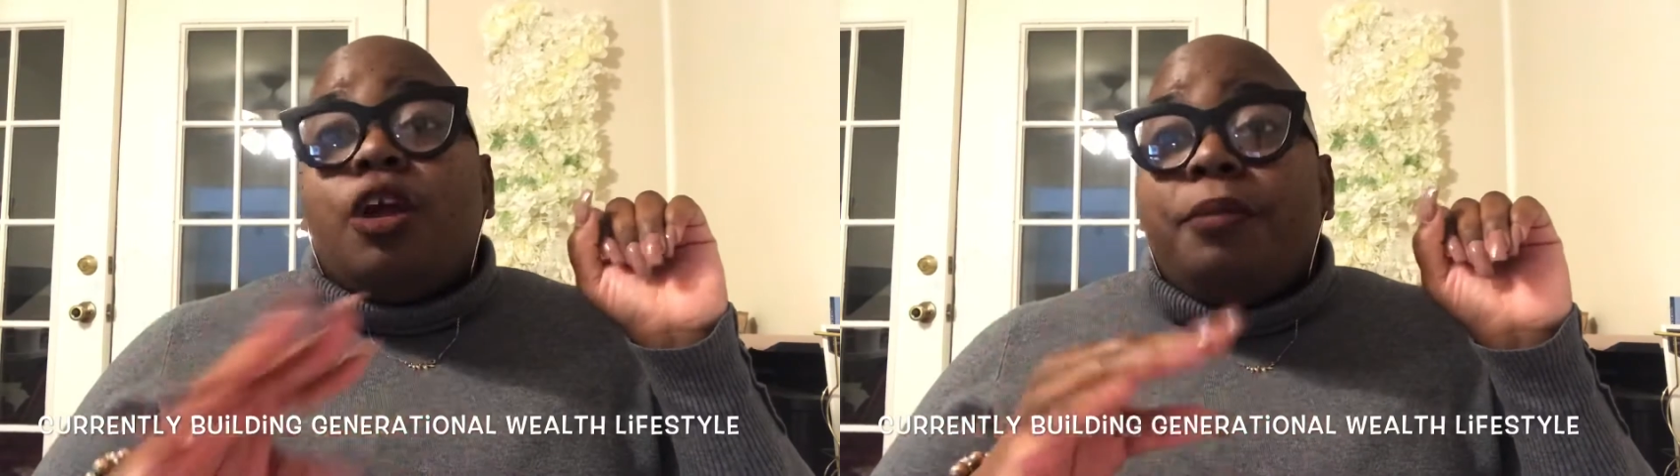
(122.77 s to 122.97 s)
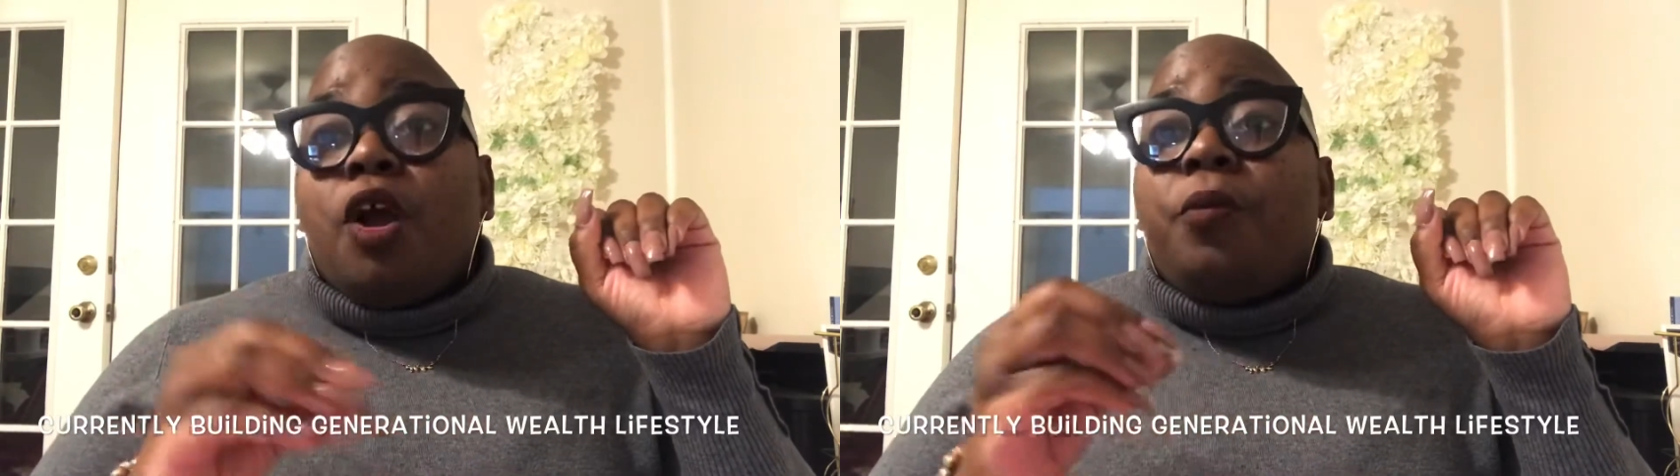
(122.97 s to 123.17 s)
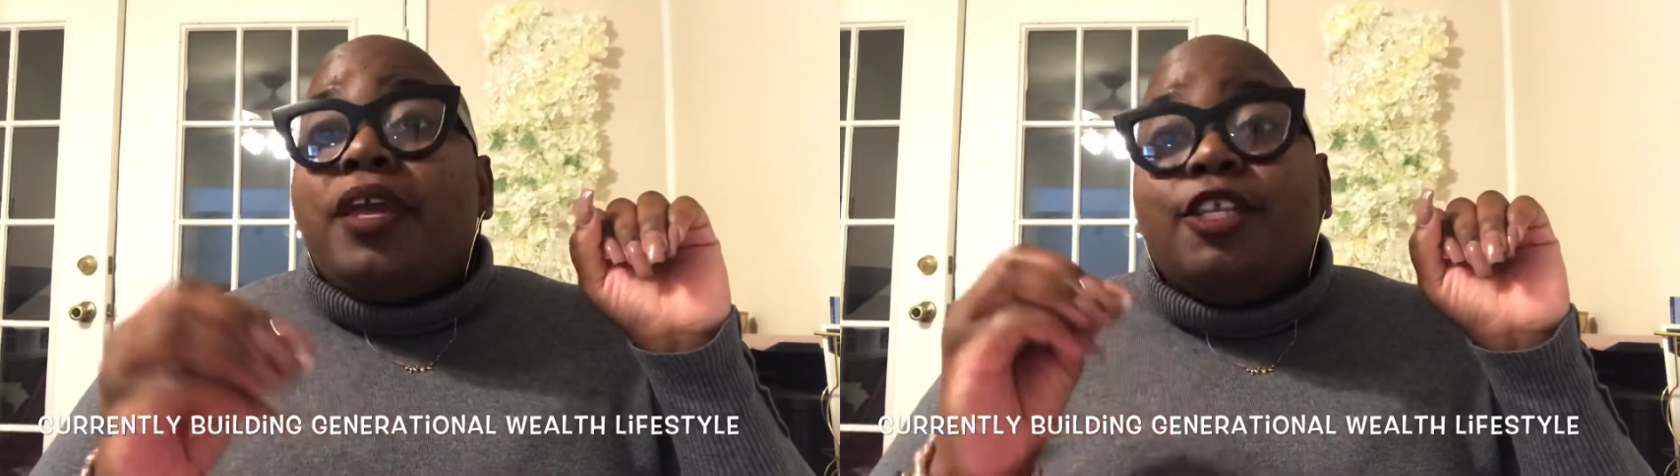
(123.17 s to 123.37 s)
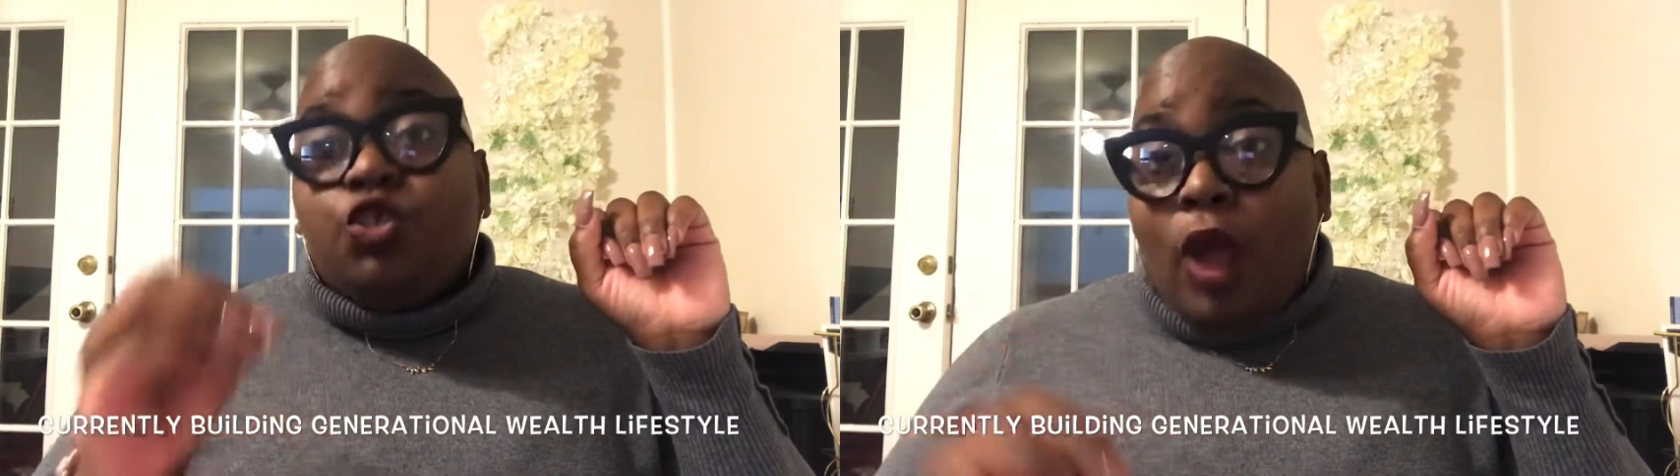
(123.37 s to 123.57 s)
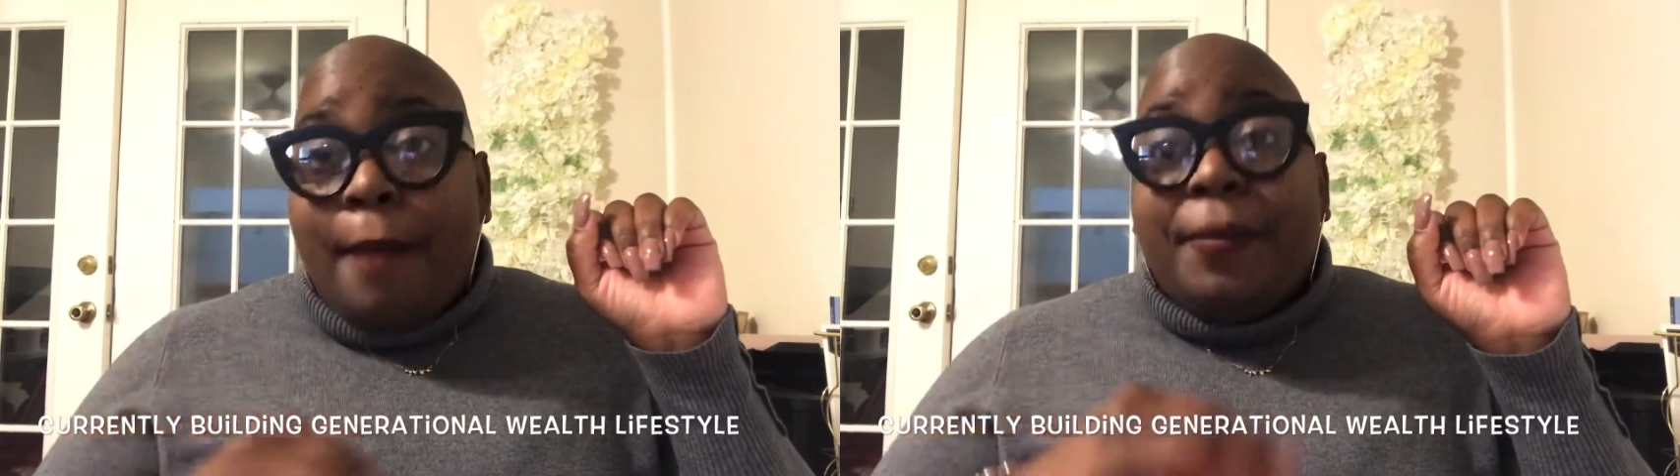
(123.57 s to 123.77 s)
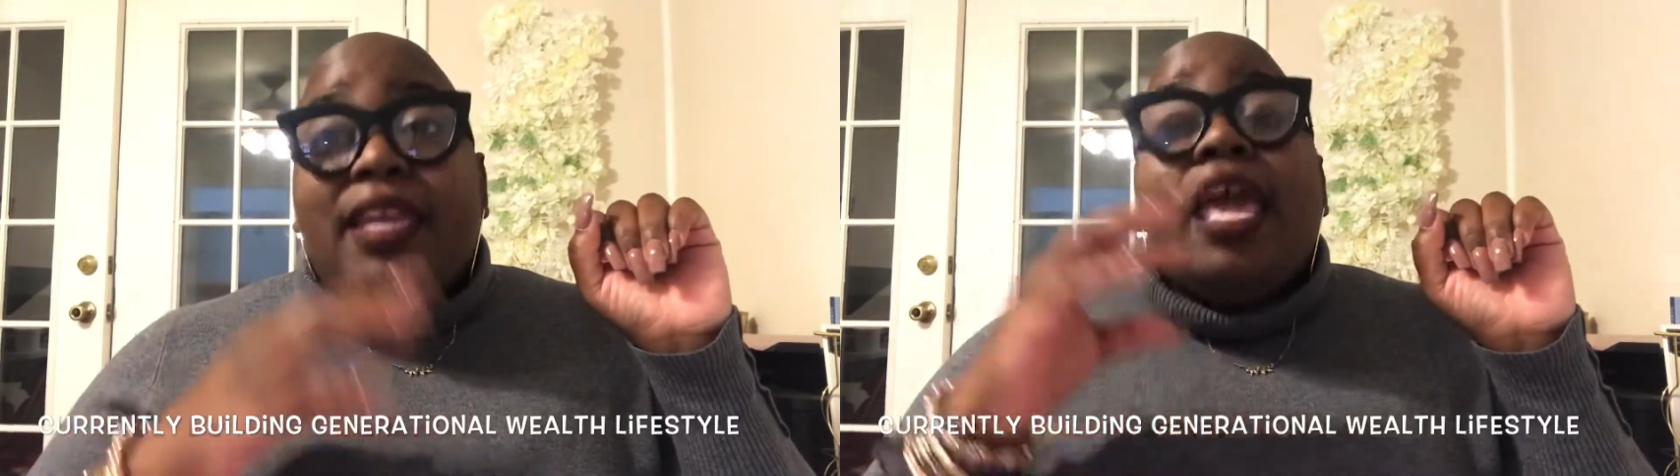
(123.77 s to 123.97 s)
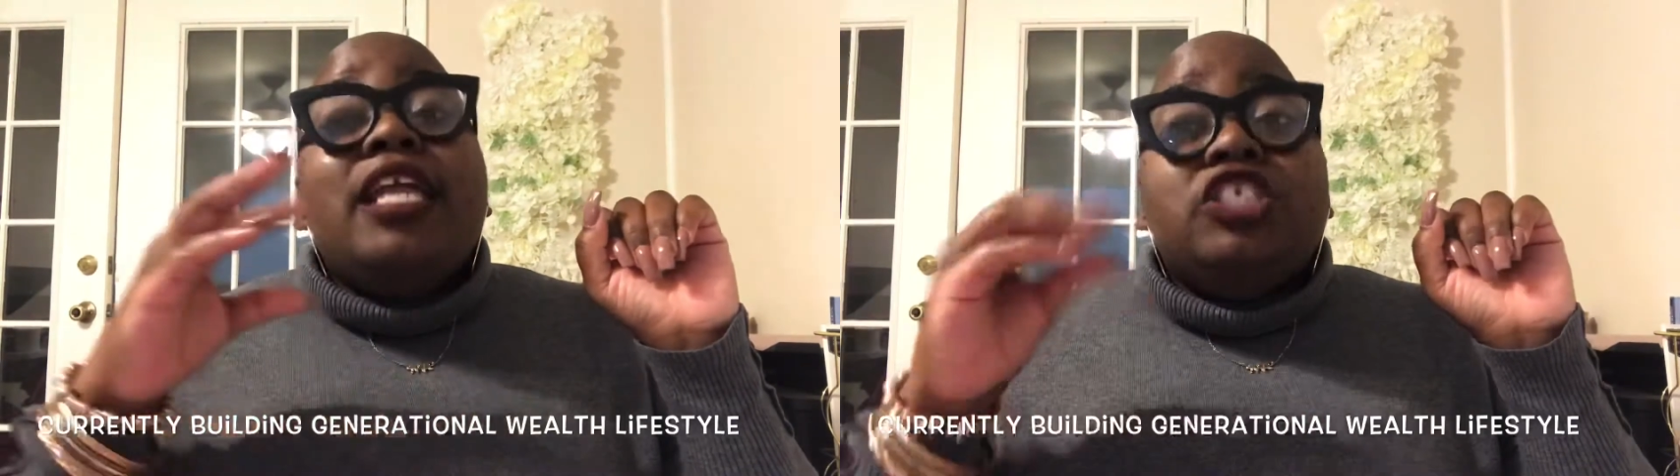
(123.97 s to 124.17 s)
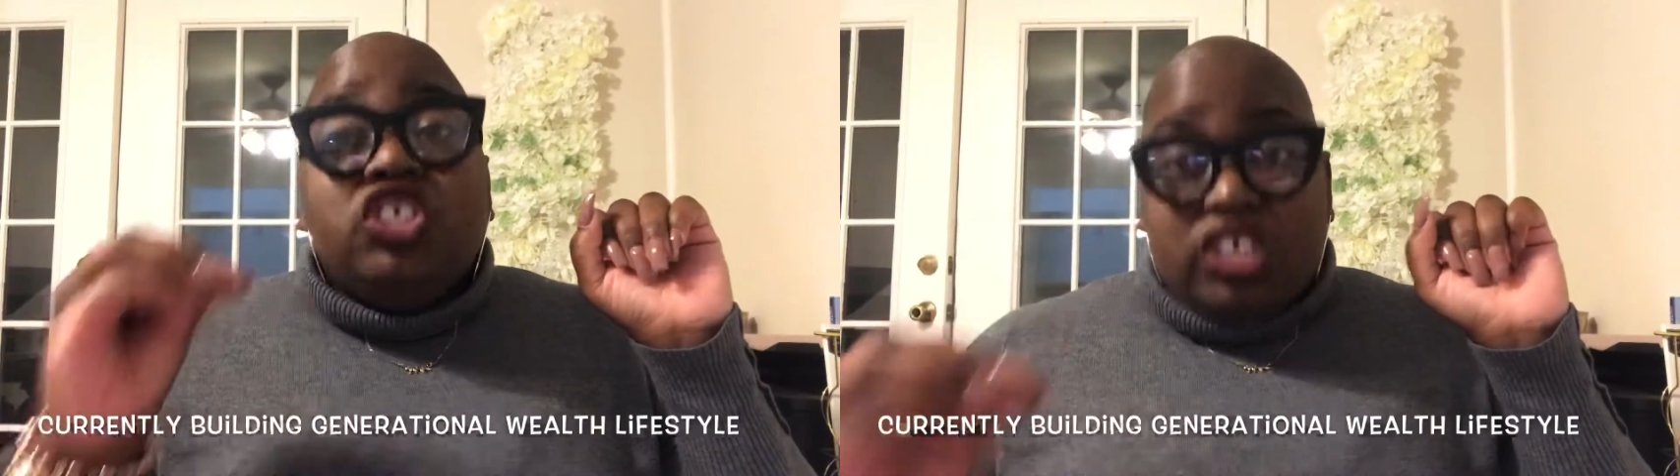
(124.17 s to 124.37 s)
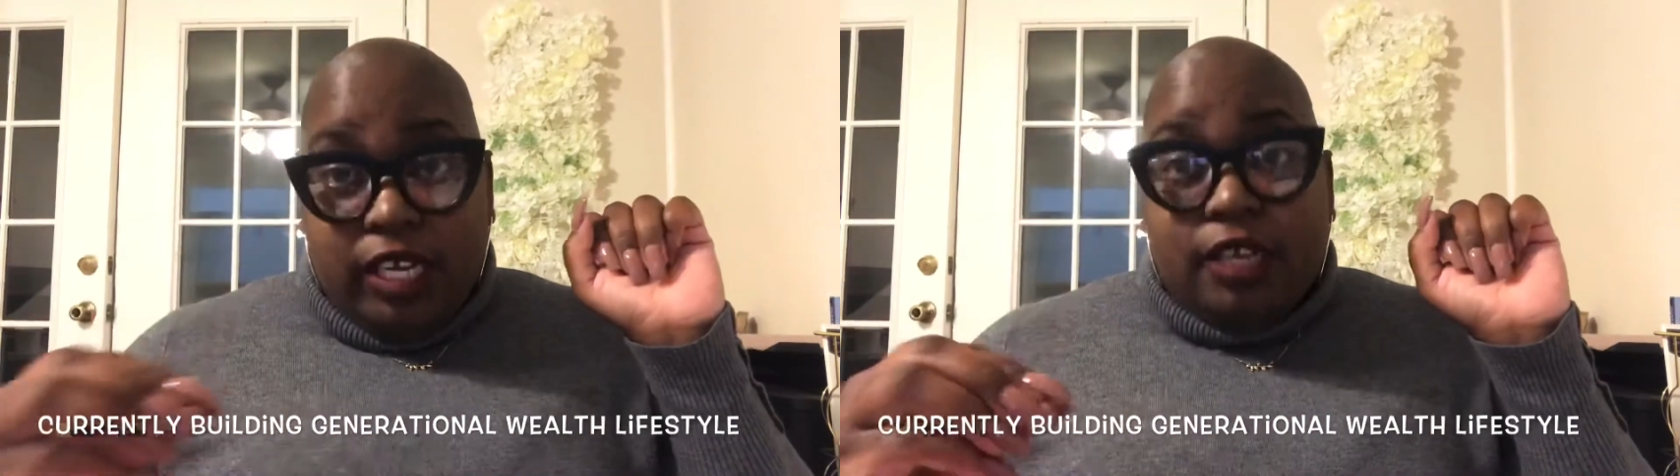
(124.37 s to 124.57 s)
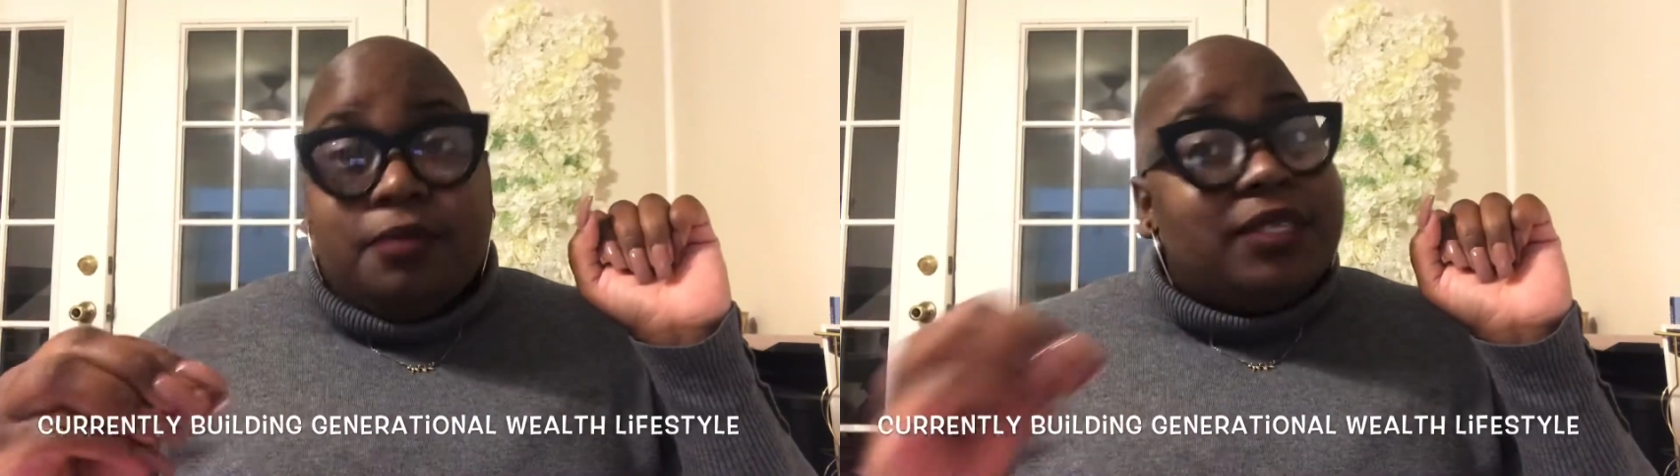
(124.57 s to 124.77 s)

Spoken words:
be over here dropping gems.